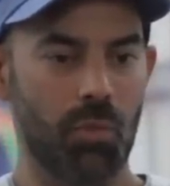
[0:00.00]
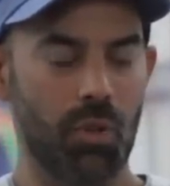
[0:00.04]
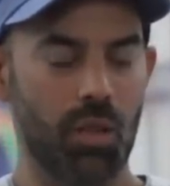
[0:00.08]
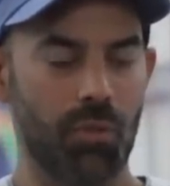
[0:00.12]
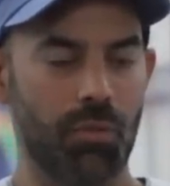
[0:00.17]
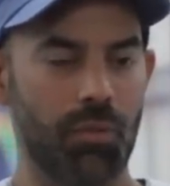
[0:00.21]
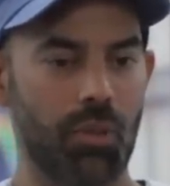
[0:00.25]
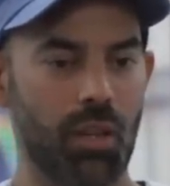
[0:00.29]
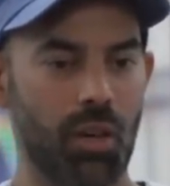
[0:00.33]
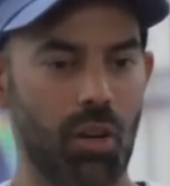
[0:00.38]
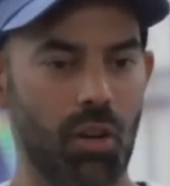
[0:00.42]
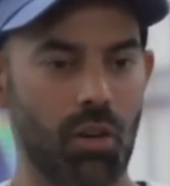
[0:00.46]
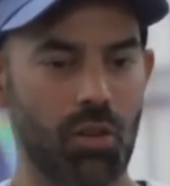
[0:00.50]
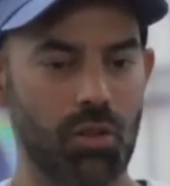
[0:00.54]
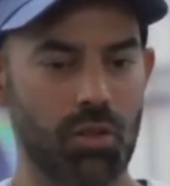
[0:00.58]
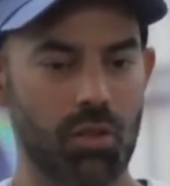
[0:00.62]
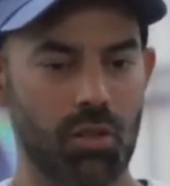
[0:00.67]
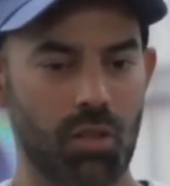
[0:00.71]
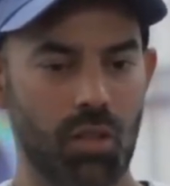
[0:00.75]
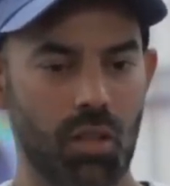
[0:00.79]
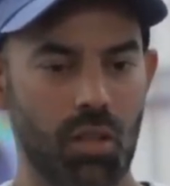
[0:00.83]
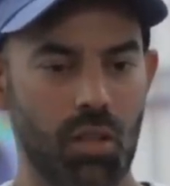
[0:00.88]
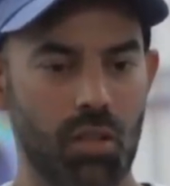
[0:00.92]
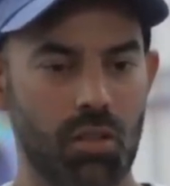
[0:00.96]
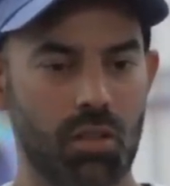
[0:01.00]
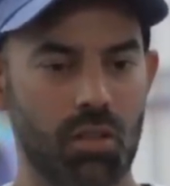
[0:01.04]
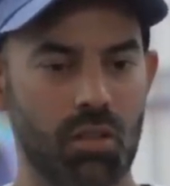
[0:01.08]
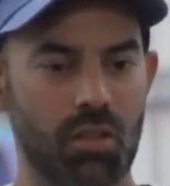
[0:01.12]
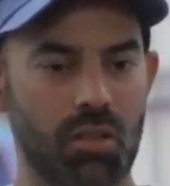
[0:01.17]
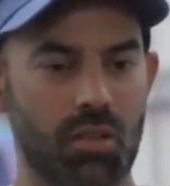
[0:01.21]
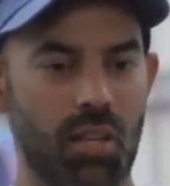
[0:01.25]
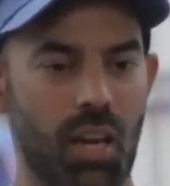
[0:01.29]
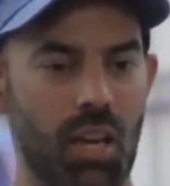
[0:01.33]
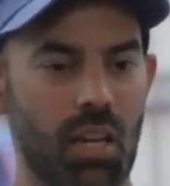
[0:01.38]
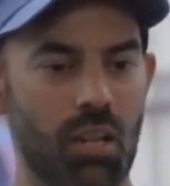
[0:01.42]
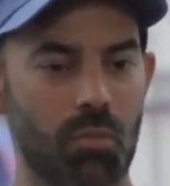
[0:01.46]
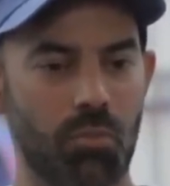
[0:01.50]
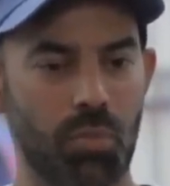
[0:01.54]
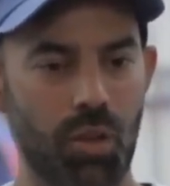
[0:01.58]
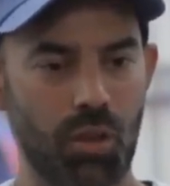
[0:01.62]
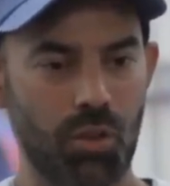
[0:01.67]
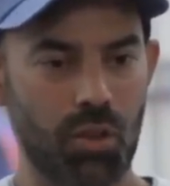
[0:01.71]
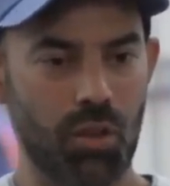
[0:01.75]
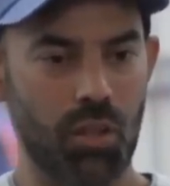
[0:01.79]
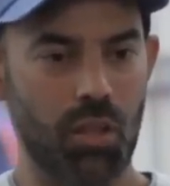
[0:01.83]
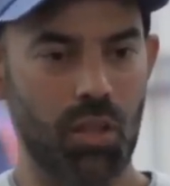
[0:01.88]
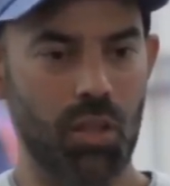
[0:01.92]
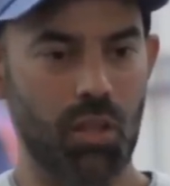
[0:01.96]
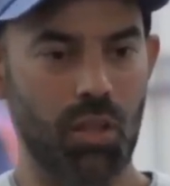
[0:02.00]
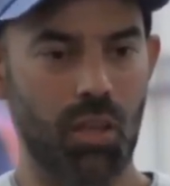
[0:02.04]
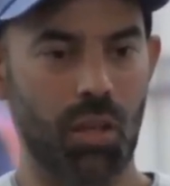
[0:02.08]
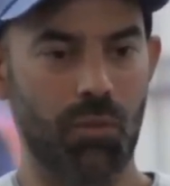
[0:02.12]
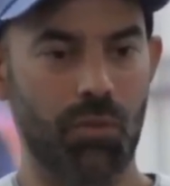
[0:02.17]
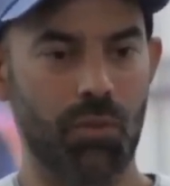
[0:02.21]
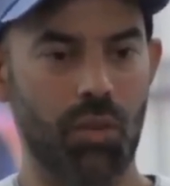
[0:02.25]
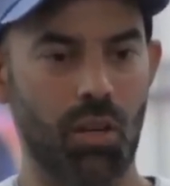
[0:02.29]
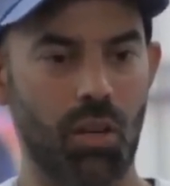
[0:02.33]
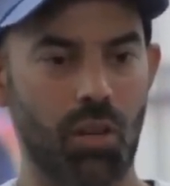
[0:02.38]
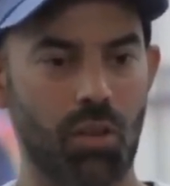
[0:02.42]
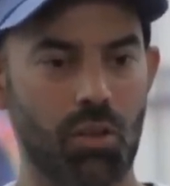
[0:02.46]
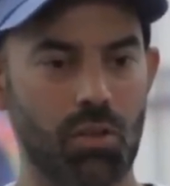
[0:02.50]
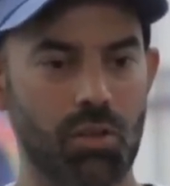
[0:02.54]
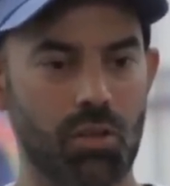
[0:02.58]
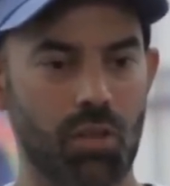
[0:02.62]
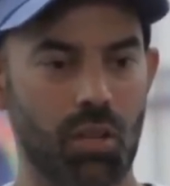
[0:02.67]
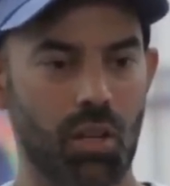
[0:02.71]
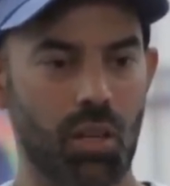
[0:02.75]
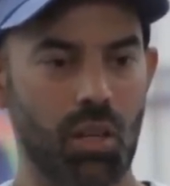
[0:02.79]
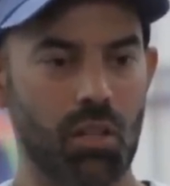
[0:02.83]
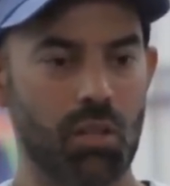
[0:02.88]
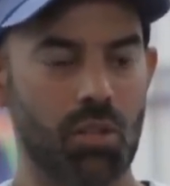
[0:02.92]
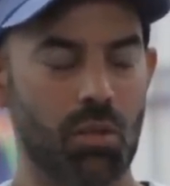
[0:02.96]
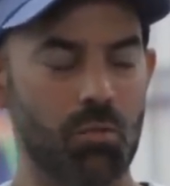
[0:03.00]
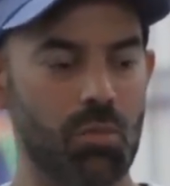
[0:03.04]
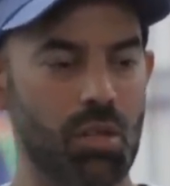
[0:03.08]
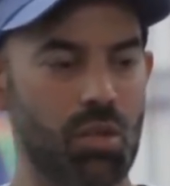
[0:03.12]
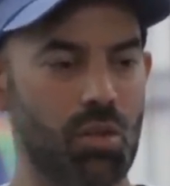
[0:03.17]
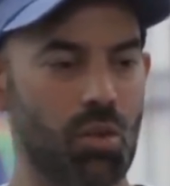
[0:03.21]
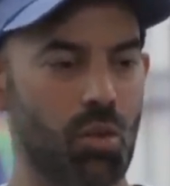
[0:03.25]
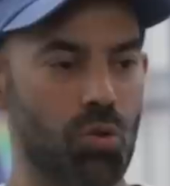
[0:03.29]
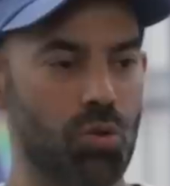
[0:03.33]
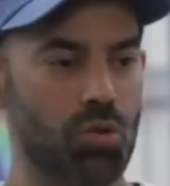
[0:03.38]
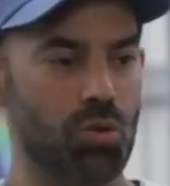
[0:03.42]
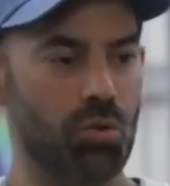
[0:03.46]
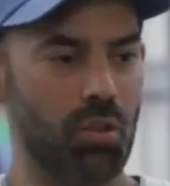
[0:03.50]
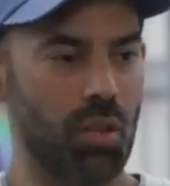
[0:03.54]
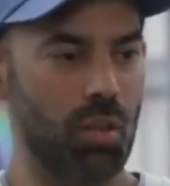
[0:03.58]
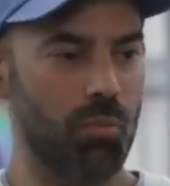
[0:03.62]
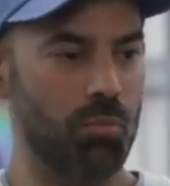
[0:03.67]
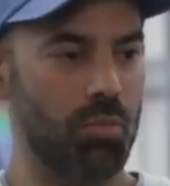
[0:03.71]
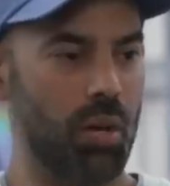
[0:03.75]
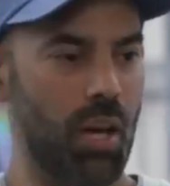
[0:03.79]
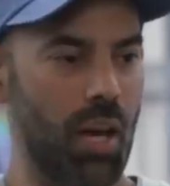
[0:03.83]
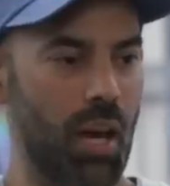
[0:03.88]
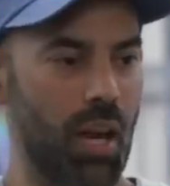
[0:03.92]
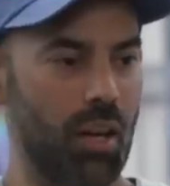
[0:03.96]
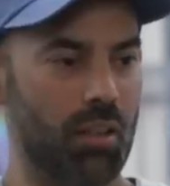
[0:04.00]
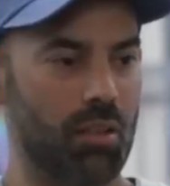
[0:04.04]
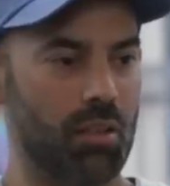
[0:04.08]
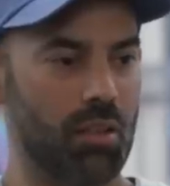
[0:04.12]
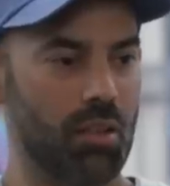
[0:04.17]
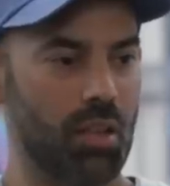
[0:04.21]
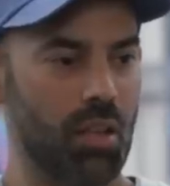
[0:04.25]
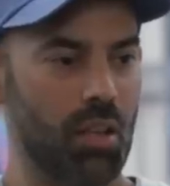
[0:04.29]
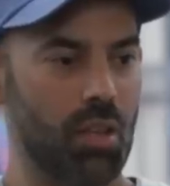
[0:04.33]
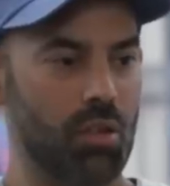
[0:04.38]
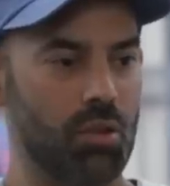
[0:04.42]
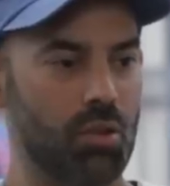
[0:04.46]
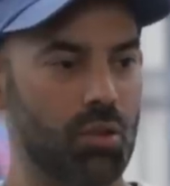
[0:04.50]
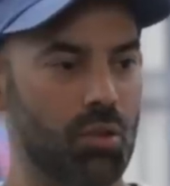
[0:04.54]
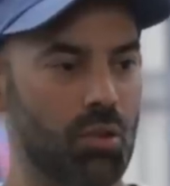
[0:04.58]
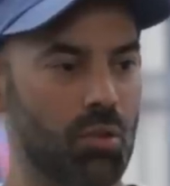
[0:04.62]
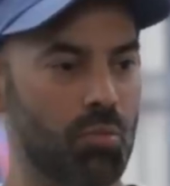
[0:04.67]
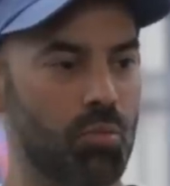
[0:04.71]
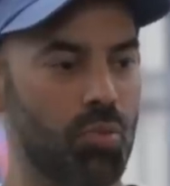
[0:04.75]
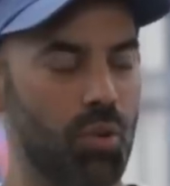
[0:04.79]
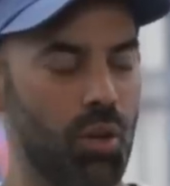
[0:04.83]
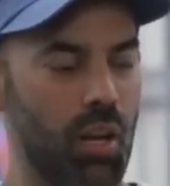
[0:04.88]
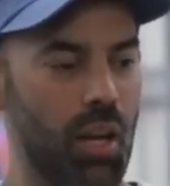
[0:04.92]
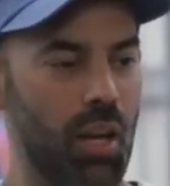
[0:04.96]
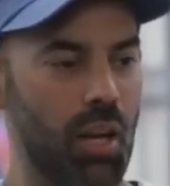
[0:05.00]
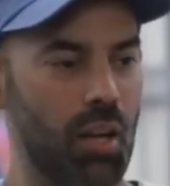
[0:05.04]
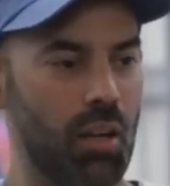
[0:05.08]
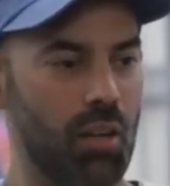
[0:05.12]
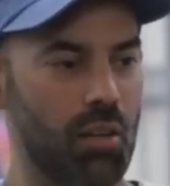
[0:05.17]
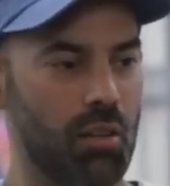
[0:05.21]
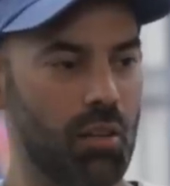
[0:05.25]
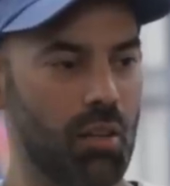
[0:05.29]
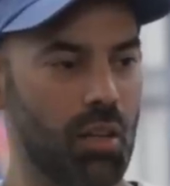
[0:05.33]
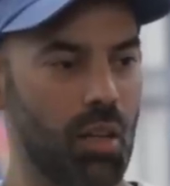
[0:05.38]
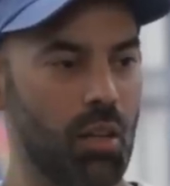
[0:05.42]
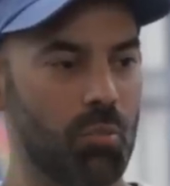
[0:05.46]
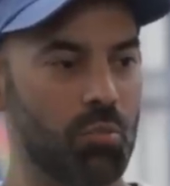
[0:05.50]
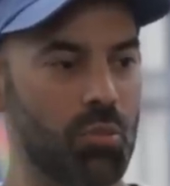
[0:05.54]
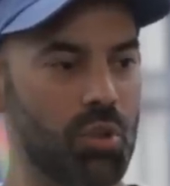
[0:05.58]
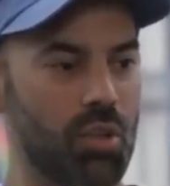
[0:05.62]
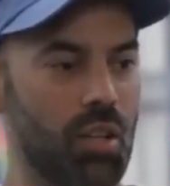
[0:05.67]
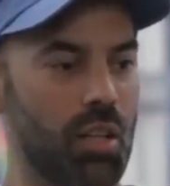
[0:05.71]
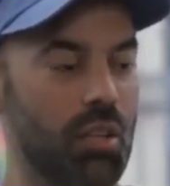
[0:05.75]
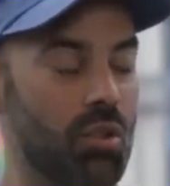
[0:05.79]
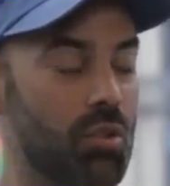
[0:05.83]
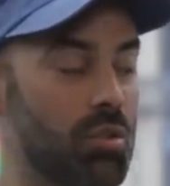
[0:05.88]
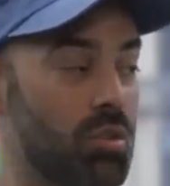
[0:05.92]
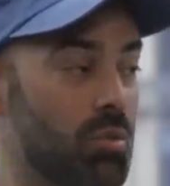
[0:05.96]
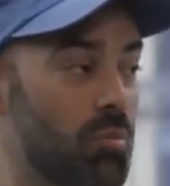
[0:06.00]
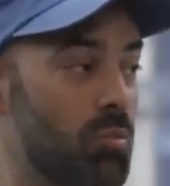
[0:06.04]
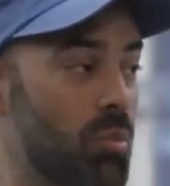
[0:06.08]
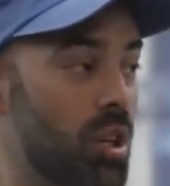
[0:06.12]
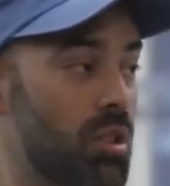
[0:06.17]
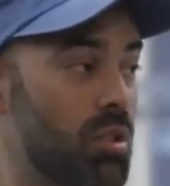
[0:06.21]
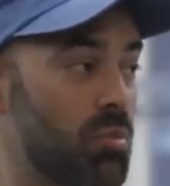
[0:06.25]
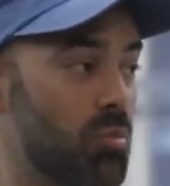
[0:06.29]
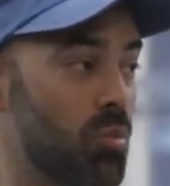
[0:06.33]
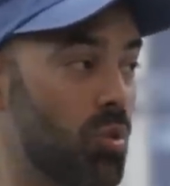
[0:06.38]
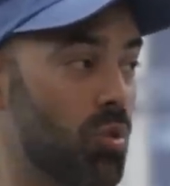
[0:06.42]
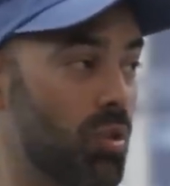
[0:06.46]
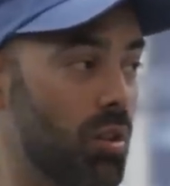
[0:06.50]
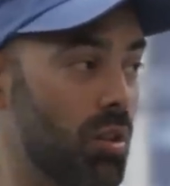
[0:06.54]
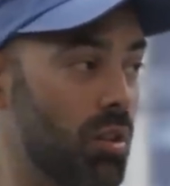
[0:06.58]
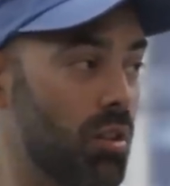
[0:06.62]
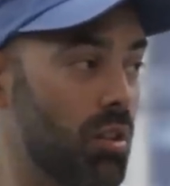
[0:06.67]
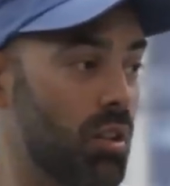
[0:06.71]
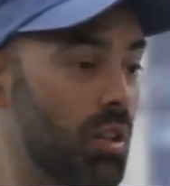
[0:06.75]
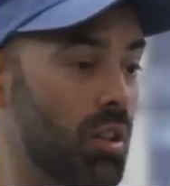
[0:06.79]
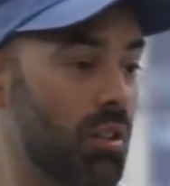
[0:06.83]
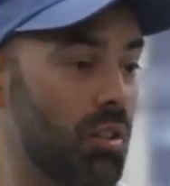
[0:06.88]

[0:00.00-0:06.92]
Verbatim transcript: if there's sustainability, if there's some social impact to your brand, millennials are much more